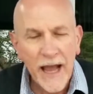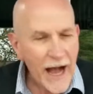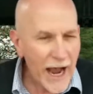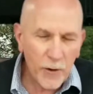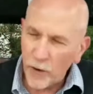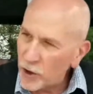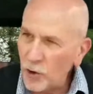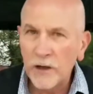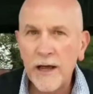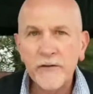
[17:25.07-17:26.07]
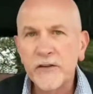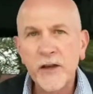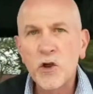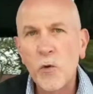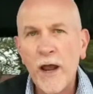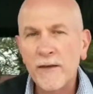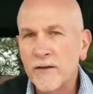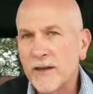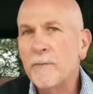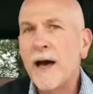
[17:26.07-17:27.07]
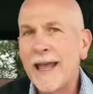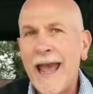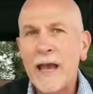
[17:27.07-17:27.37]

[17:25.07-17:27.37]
I want you to love in such a way that if somebody